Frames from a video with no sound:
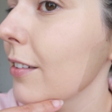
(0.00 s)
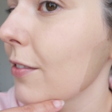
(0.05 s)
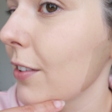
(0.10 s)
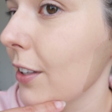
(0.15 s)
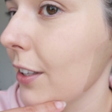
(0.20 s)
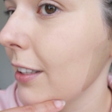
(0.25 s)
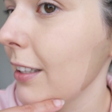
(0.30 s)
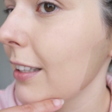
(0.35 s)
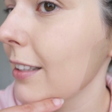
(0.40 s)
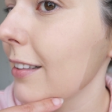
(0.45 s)

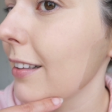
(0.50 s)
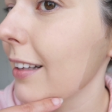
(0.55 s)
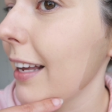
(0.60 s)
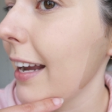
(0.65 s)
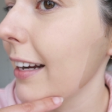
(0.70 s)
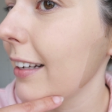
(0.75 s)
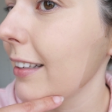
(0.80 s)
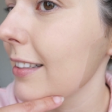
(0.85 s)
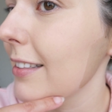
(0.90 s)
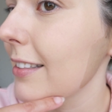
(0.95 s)
Very little
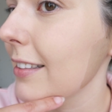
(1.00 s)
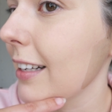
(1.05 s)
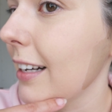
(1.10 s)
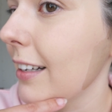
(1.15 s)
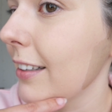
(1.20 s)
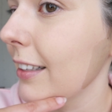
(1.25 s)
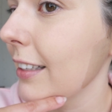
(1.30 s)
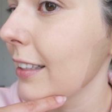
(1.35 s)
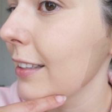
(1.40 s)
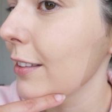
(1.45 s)
acne
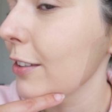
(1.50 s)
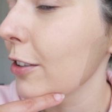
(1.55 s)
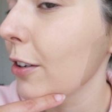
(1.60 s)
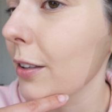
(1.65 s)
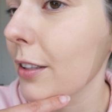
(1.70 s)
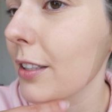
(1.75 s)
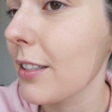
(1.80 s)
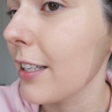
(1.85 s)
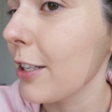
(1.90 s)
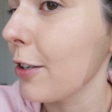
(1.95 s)
scarring. Not
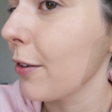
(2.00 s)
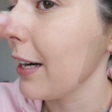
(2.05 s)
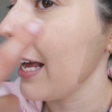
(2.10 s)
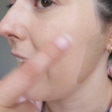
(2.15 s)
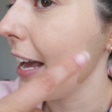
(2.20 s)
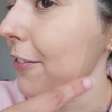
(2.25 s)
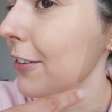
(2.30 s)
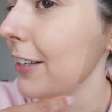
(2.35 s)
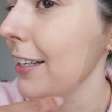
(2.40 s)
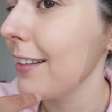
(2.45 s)
because I don't
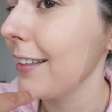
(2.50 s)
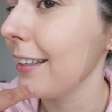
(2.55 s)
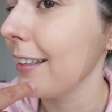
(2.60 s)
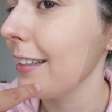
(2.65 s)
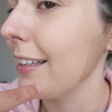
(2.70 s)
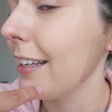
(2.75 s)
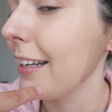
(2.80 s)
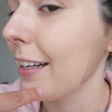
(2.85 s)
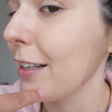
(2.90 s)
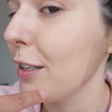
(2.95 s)
have anything
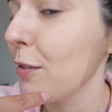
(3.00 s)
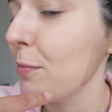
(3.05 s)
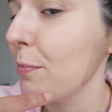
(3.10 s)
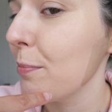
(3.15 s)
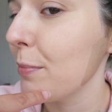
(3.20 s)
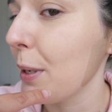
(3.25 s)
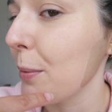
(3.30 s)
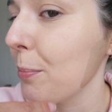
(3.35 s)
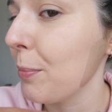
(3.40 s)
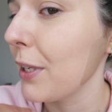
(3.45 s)
here,
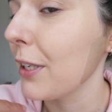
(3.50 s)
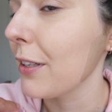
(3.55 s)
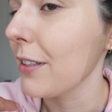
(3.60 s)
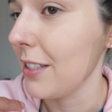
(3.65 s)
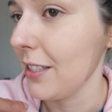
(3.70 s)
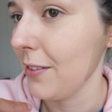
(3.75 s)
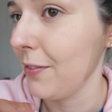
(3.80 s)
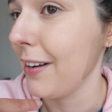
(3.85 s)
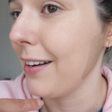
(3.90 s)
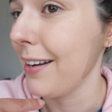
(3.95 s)
but
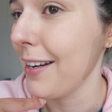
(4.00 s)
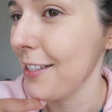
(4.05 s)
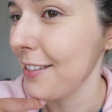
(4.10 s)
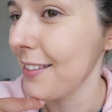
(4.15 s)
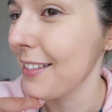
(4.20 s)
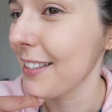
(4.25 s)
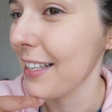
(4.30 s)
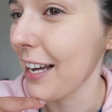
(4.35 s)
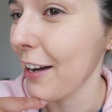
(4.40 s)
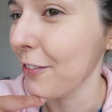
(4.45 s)
because the
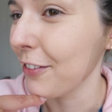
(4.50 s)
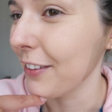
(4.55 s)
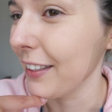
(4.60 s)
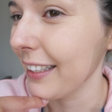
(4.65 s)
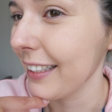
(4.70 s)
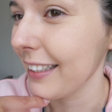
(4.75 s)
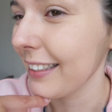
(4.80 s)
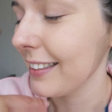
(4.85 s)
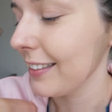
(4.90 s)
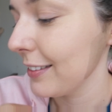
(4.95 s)
foundation is
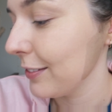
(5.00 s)
covering it.